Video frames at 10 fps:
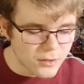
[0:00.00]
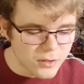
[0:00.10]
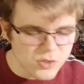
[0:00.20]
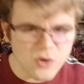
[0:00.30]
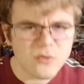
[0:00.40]

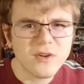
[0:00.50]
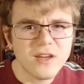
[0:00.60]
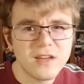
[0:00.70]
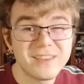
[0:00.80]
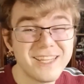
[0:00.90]
So
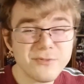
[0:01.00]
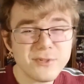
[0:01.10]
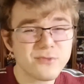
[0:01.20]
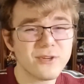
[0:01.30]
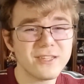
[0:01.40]
this
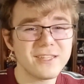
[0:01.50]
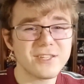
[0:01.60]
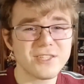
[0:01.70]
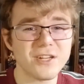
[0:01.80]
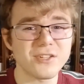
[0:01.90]
was really
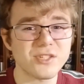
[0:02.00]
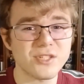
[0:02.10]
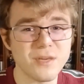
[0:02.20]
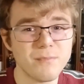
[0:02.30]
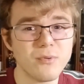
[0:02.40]
just a
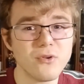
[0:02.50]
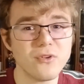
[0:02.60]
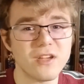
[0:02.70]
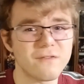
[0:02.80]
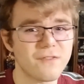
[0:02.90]
simple
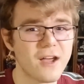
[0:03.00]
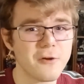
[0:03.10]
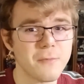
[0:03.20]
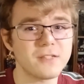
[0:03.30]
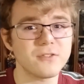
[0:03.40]

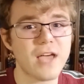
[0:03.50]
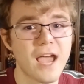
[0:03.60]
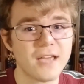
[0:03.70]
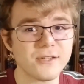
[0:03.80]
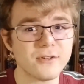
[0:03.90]
environmental
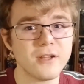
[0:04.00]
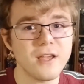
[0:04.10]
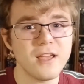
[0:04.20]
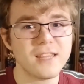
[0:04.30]
hazard